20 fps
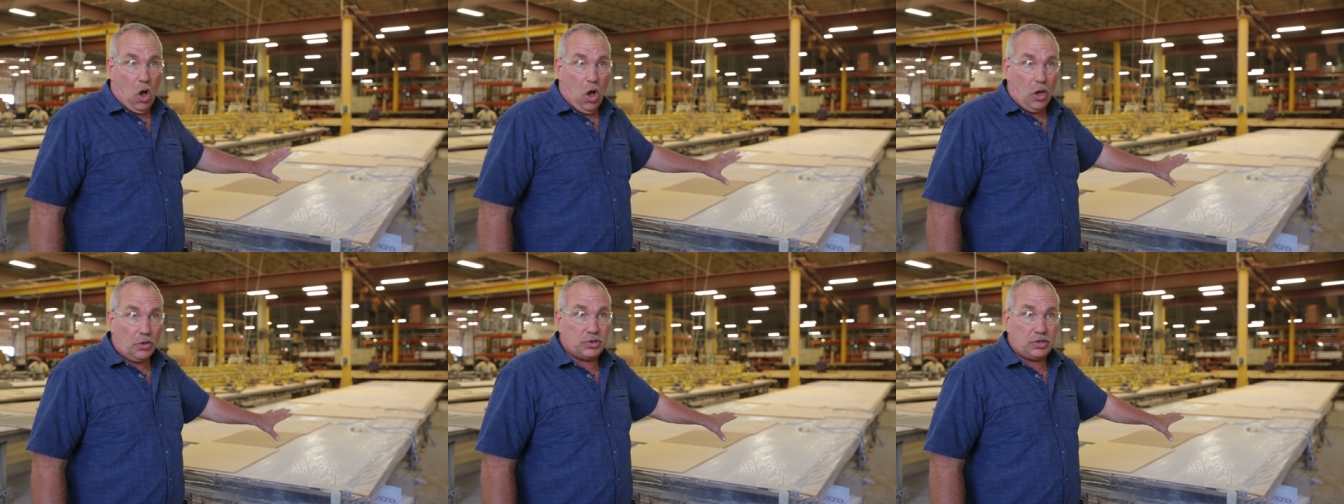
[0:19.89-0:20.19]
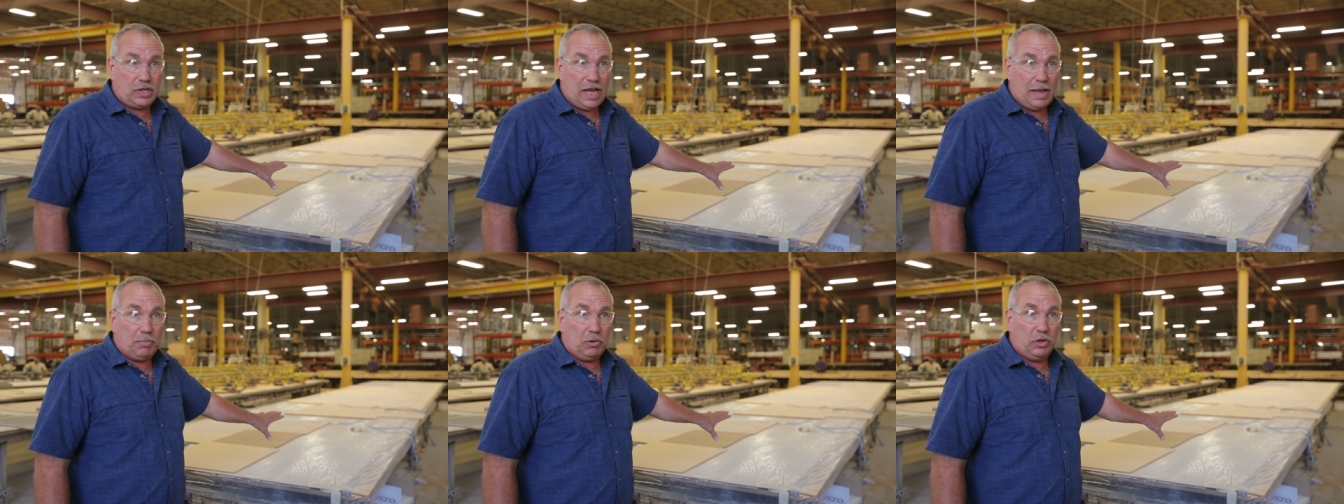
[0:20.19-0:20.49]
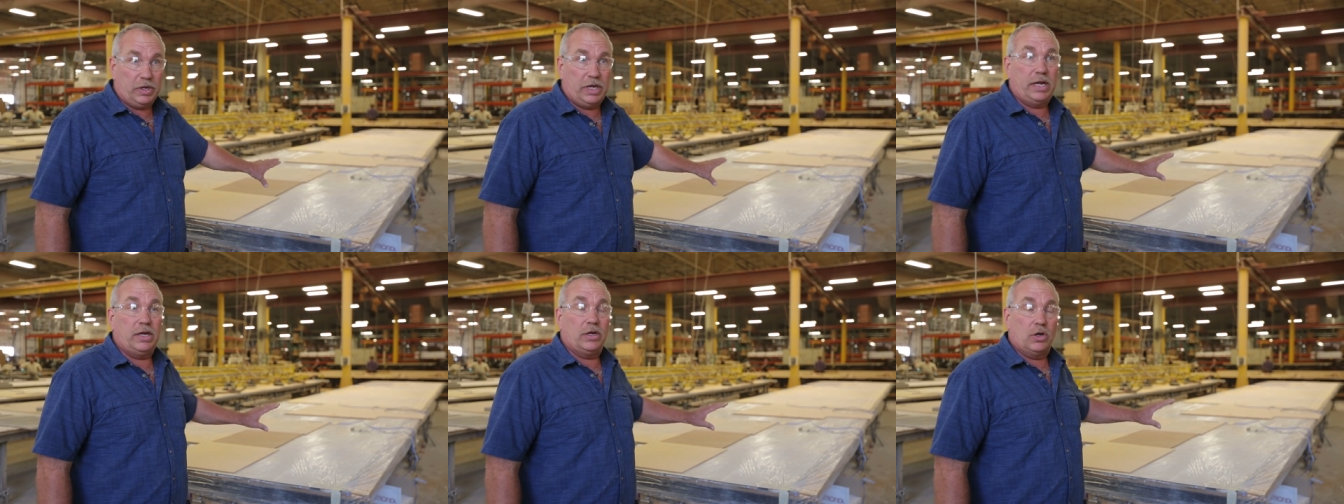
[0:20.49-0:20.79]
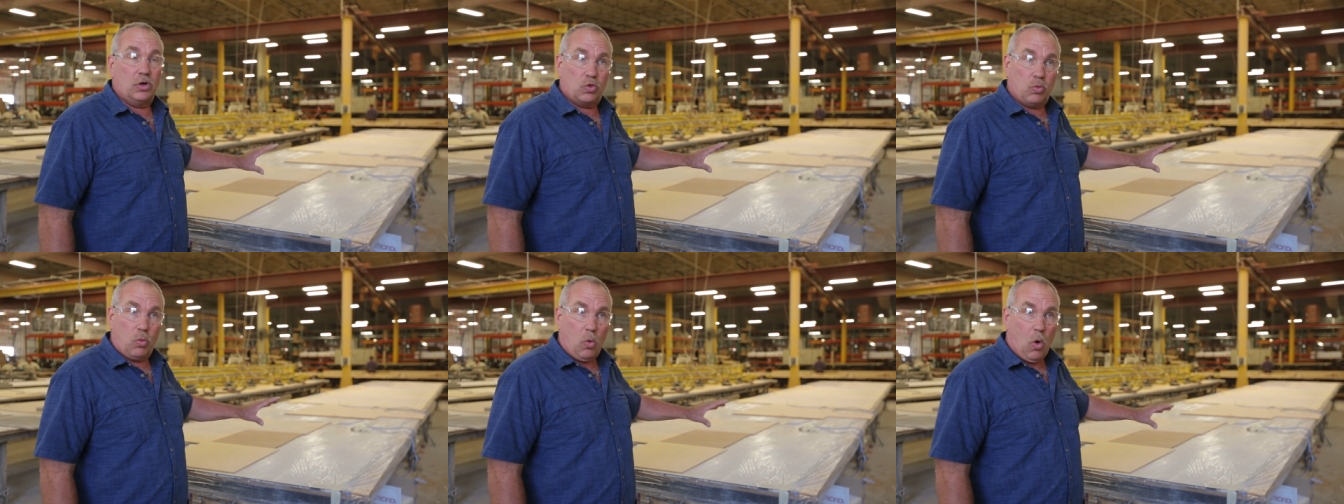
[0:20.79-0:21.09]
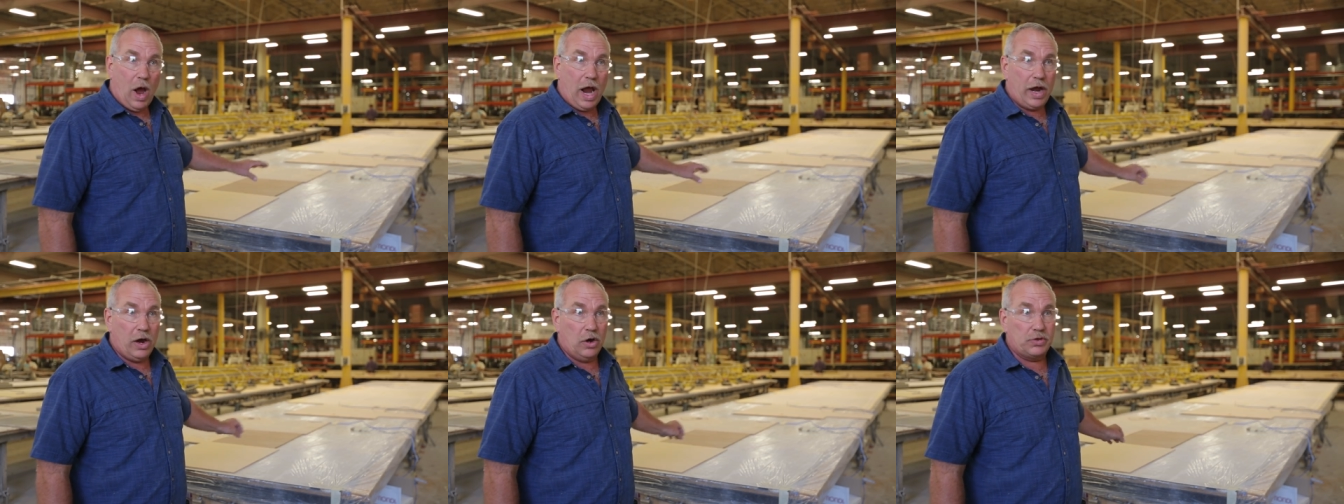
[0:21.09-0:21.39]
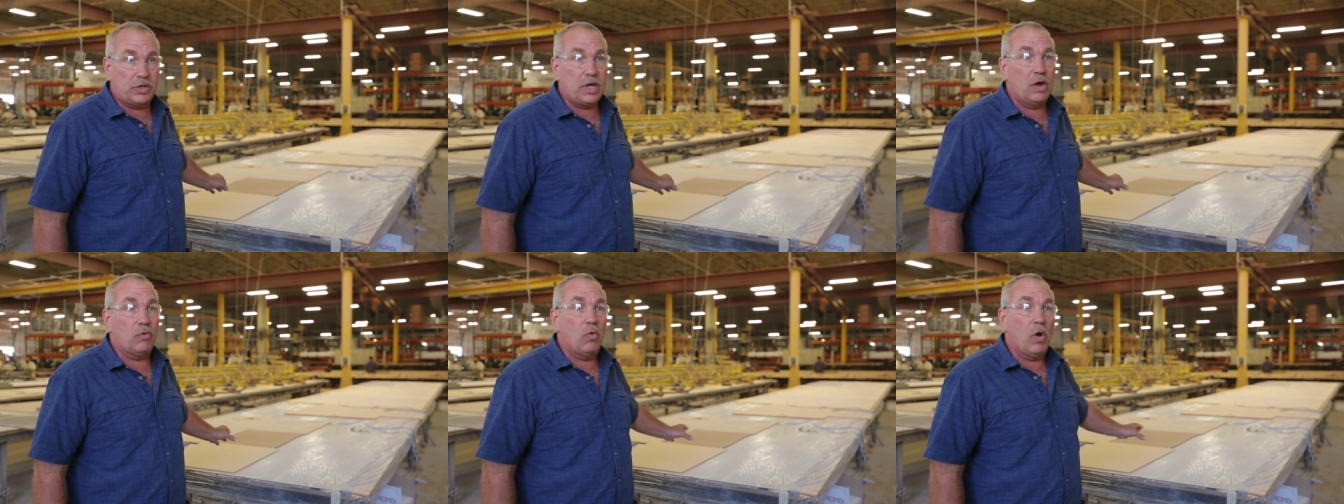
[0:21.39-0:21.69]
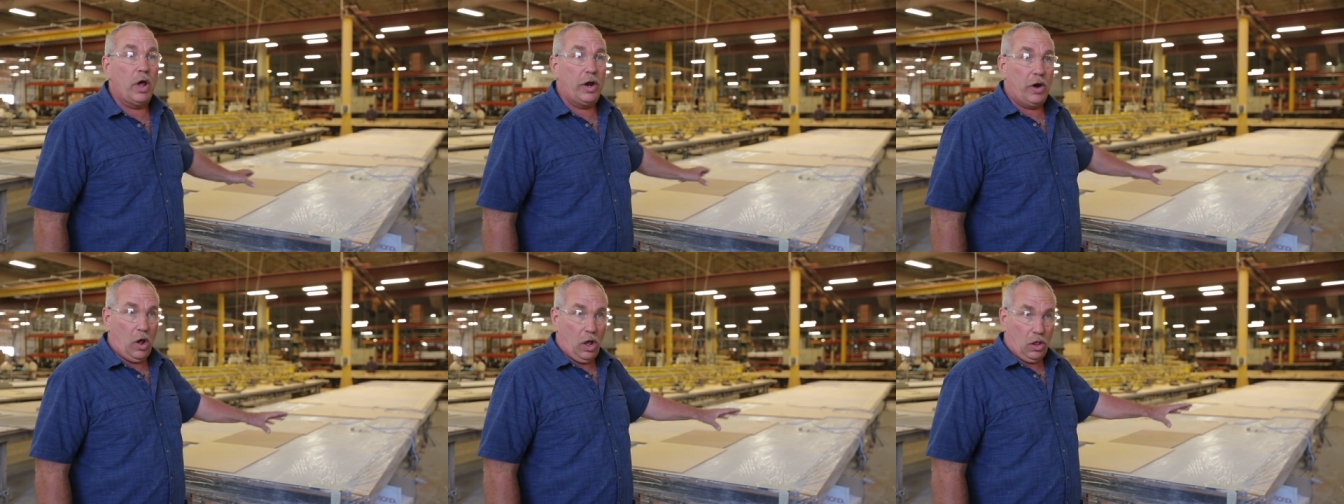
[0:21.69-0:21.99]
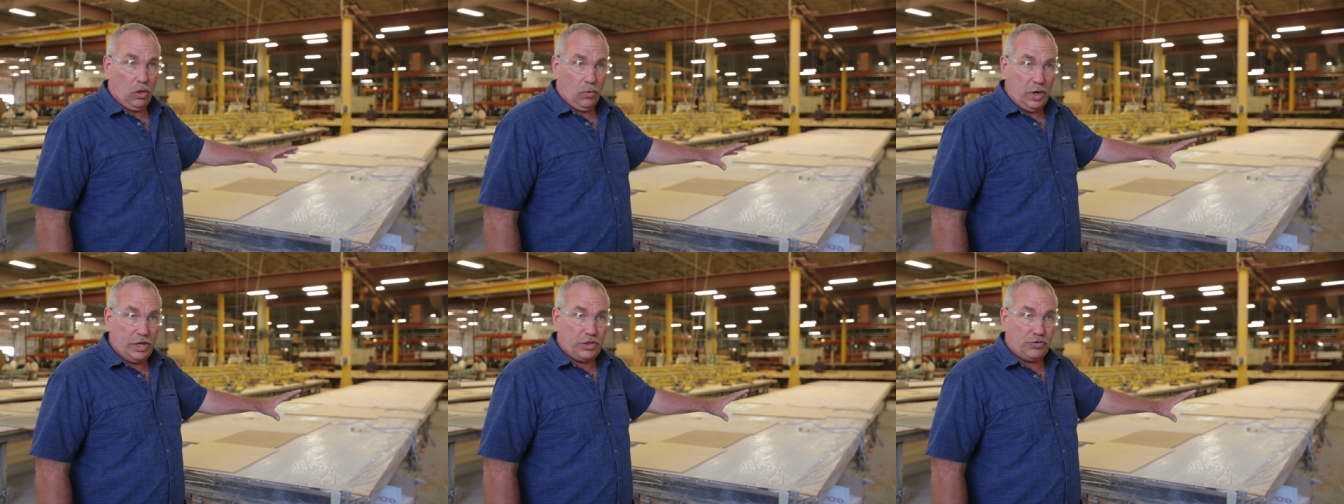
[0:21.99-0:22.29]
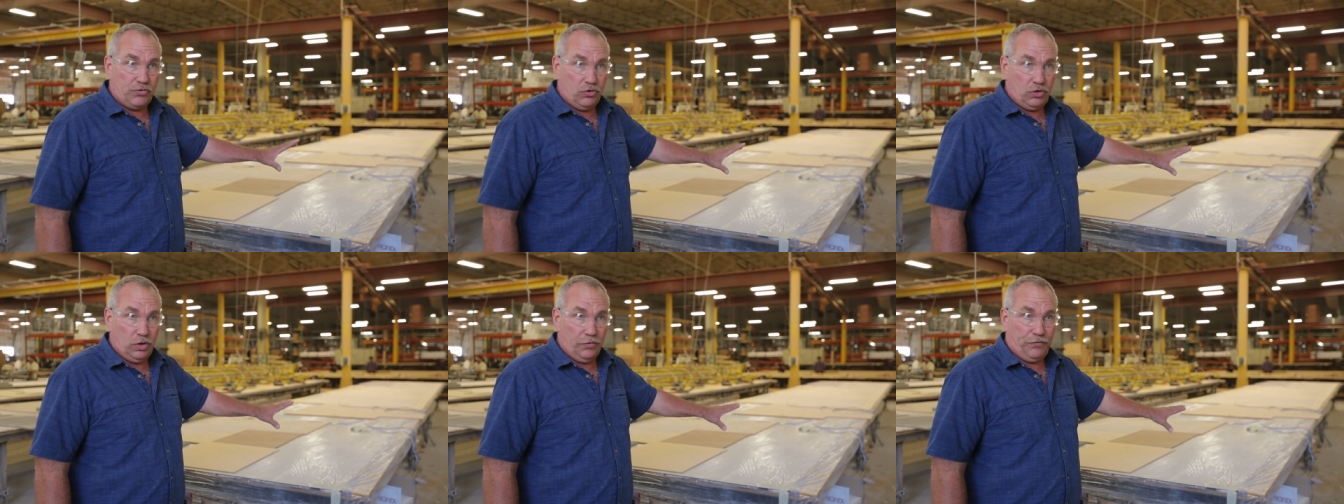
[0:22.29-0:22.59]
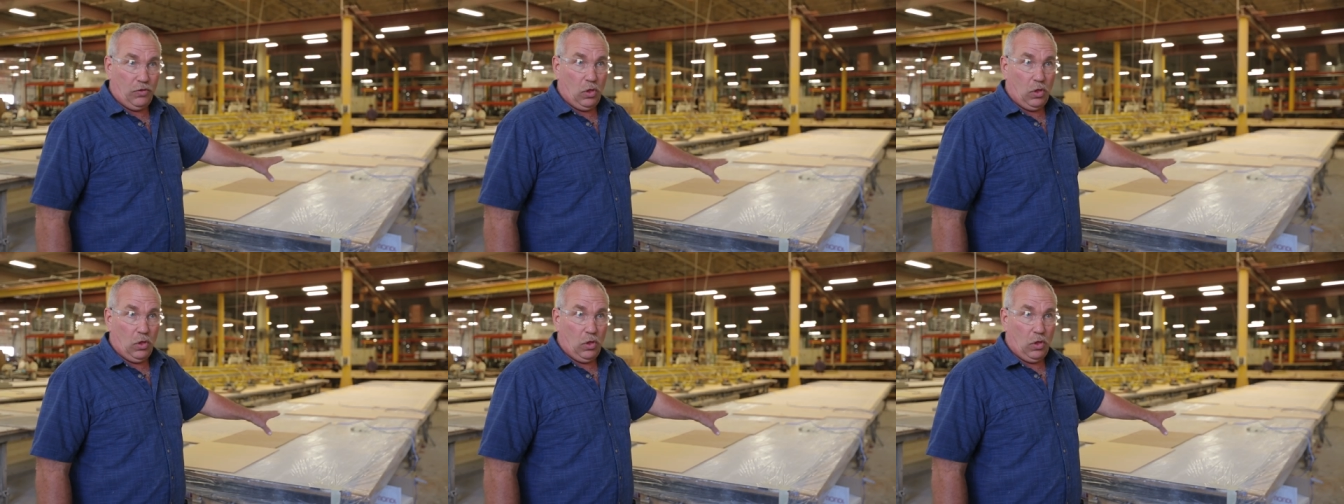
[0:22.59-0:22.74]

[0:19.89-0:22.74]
all stapled in. There's wires that run all the way through the